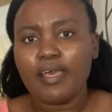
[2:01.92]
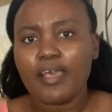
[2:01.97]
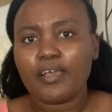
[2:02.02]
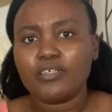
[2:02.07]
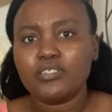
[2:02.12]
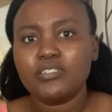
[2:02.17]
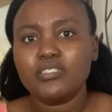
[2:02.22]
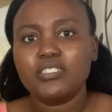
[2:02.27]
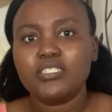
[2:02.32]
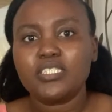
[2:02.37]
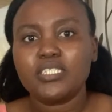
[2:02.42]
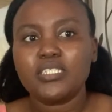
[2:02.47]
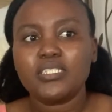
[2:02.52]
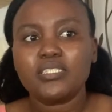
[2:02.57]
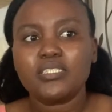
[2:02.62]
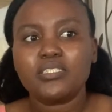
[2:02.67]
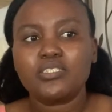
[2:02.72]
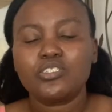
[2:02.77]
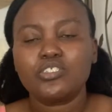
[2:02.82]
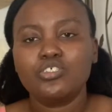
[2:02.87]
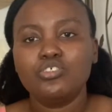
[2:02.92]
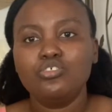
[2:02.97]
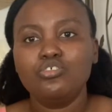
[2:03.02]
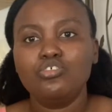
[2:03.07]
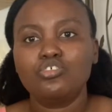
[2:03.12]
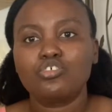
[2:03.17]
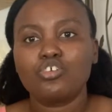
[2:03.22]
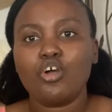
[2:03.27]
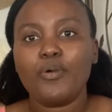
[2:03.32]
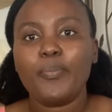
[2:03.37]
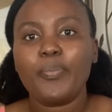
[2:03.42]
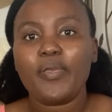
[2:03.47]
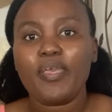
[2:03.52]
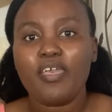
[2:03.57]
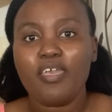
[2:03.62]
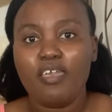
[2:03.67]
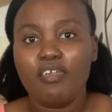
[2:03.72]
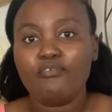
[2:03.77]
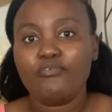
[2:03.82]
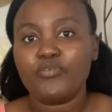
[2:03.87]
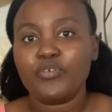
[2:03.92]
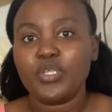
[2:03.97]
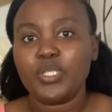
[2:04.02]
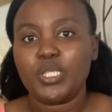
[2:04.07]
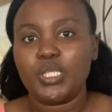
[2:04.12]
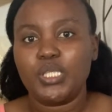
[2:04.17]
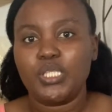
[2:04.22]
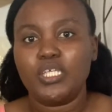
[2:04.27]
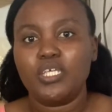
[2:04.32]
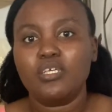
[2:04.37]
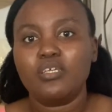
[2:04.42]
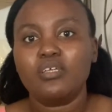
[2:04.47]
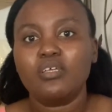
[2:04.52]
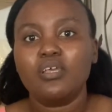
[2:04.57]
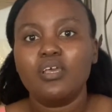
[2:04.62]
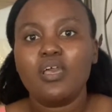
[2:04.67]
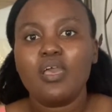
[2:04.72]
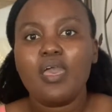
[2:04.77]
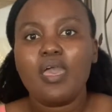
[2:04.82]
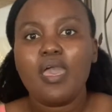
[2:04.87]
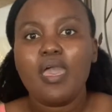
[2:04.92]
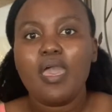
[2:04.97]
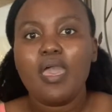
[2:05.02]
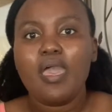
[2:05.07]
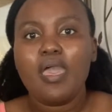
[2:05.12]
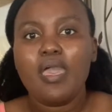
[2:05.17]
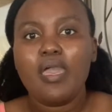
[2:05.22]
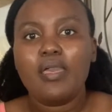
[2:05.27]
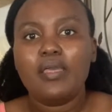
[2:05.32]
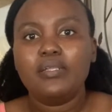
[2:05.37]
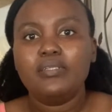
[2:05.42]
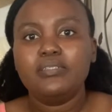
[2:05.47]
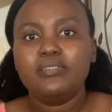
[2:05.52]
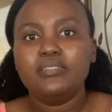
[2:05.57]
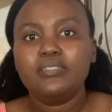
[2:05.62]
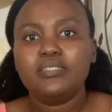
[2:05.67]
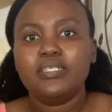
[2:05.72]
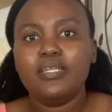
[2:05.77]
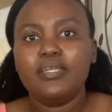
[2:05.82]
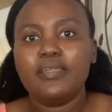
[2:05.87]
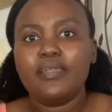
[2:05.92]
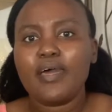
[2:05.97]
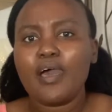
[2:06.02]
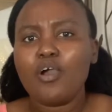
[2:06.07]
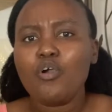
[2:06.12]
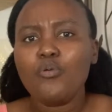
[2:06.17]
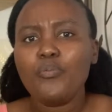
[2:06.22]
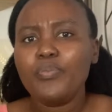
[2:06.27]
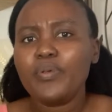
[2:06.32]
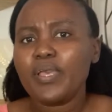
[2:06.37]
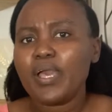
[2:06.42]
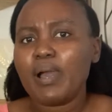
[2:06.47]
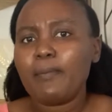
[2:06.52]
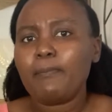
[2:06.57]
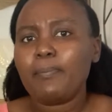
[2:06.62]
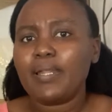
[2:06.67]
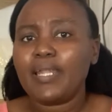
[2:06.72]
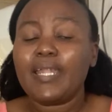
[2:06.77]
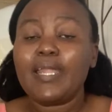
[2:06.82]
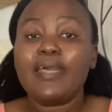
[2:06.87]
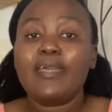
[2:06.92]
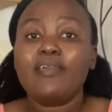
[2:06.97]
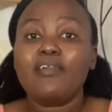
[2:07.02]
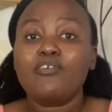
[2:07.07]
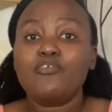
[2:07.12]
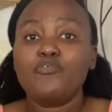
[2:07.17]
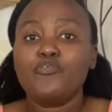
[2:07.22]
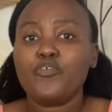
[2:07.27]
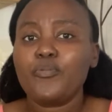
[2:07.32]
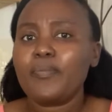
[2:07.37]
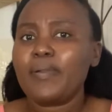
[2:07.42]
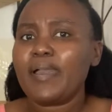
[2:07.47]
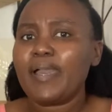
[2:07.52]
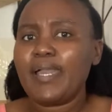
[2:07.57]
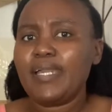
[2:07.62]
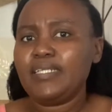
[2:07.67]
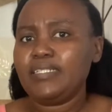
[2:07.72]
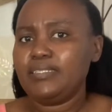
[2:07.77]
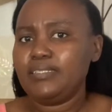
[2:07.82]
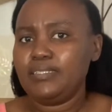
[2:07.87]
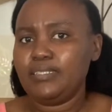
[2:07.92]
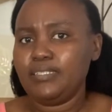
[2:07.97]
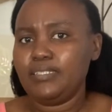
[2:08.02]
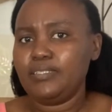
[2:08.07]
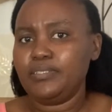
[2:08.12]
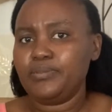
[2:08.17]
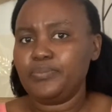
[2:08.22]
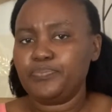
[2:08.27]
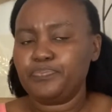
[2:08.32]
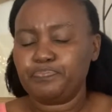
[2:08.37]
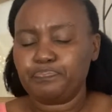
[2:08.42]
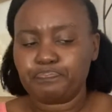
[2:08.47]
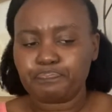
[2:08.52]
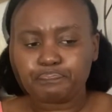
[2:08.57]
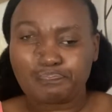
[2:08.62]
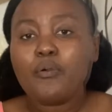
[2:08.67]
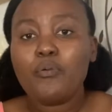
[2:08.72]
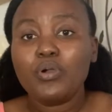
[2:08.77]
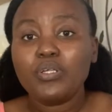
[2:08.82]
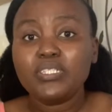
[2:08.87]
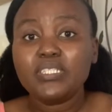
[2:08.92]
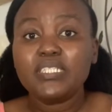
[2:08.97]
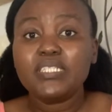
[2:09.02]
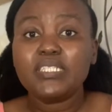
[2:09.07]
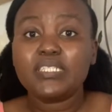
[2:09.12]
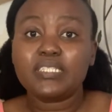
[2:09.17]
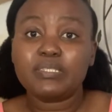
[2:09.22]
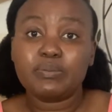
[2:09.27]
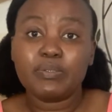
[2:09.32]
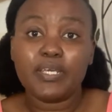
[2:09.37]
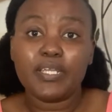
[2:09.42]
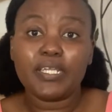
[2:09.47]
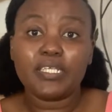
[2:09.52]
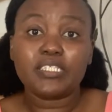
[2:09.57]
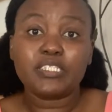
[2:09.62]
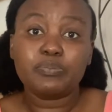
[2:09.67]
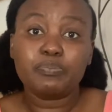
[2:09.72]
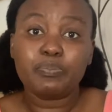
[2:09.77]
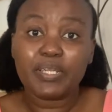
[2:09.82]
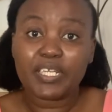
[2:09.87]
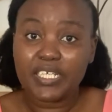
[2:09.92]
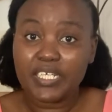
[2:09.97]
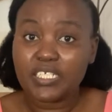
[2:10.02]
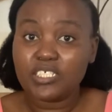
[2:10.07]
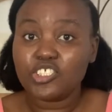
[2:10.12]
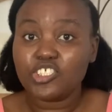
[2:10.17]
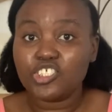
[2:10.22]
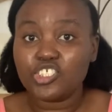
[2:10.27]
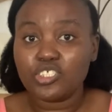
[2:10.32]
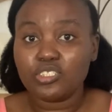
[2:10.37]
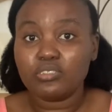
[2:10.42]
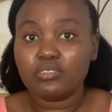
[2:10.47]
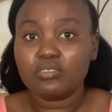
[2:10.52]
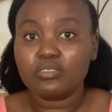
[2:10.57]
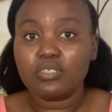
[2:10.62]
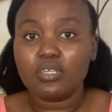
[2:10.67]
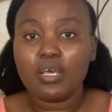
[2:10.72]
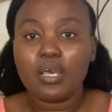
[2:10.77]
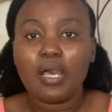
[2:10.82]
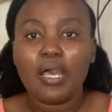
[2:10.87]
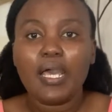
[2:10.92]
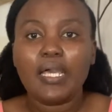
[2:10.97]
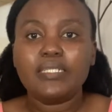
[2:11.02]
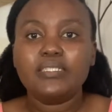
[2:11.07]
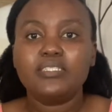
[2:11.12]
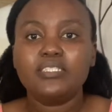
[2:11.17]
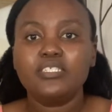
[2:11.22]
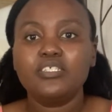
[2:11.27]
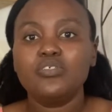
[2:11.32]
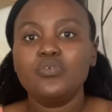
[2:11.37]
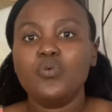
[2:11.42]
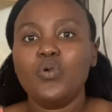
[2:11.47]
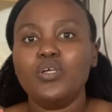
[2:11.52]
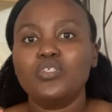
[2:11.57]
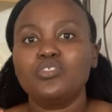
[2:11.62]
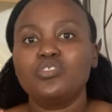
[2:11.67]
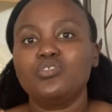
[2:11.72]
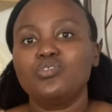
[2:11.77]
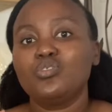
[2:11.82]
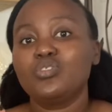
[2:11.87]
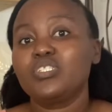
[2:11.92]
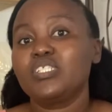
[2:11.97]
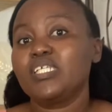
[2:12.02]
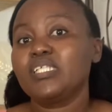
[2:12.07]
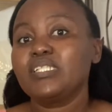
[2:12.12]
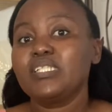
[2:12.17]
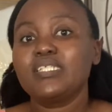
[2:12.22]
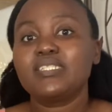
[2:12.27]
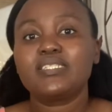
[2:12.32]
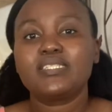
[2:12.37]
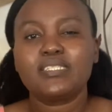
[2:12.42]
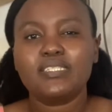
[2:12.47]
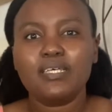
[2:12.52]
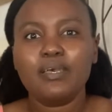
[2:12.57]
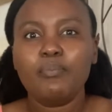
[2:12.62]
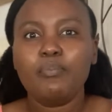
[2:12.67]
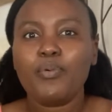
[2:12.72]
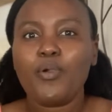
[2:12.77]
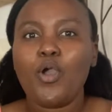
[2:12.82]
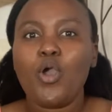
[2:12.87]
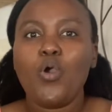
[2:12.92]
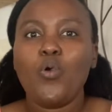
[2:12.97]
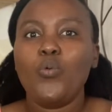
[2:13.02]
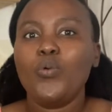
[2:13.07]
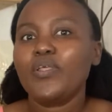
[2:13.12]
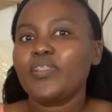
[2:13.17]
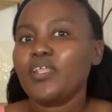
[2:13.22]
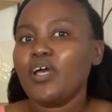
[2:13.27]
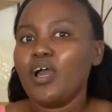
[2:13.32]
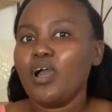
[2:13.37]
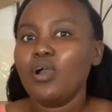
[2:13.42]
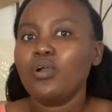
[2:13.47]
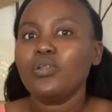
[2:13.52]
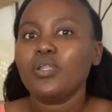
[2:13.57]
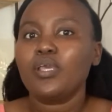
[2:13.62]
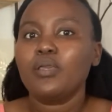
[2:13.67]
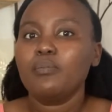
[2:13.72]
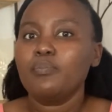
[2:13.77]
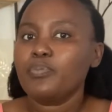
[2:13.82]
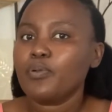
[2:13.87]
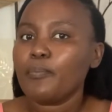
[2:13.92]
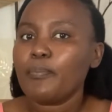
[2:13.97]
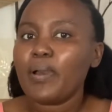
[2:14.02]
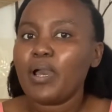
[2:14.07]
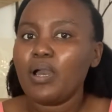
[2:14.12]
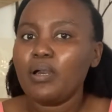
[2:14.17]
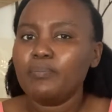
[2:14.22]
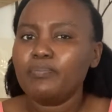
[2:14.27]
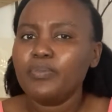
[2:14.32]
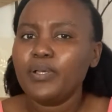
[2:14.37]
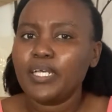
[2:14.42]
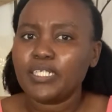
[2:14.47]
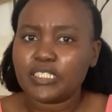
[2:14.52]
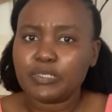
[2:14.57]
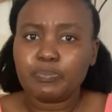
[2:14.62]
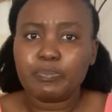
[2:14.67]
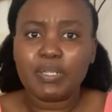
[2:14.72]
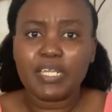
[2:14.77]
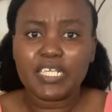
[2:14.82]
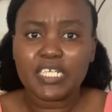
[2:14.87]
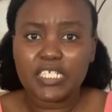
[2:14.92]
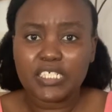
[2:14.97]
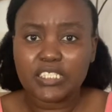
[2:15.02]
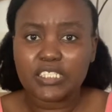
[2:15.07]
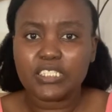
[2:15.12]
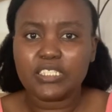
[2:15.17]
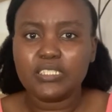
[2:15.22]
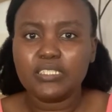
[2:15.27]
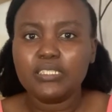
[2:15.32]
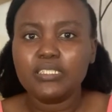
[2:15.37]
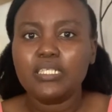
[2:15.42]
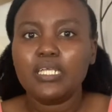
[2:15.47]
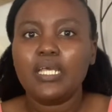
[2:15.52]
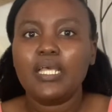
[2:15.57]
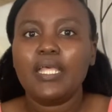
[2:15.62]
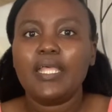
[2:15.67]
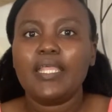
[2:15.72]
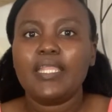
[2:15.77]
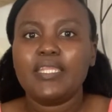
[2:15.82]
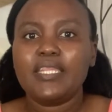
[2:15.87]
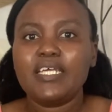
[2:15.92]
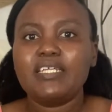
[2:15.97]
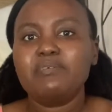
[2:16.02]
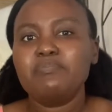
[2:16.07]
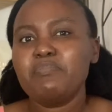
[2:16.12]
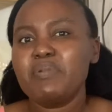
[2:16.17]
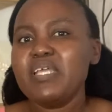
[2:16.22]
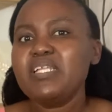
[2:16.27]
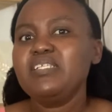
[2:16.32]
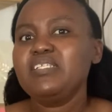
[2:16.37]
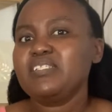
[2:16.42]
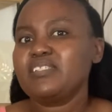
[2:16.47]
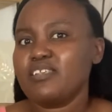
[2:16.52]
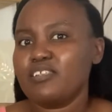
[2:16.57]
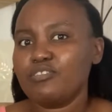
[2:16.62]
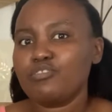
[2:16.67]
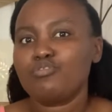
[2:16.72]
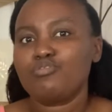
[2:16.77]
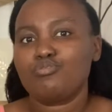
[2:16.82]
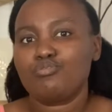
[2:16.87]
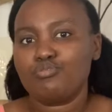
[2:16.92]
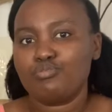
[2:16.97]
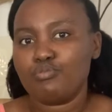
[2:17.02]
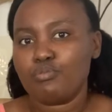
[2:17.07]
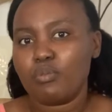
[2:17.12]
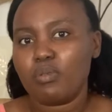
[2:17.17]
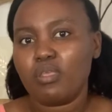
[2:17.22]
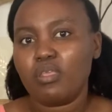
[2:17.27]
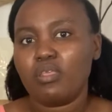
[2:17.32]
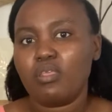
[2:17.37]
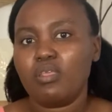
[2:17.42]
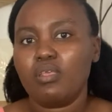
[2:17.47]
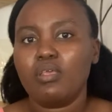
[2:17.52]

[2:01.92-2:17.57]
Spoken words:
I can just drop everything and now be applying for my ID. I wanted an explanation. I didn't want to take that step without a proper explanation that made sense to me.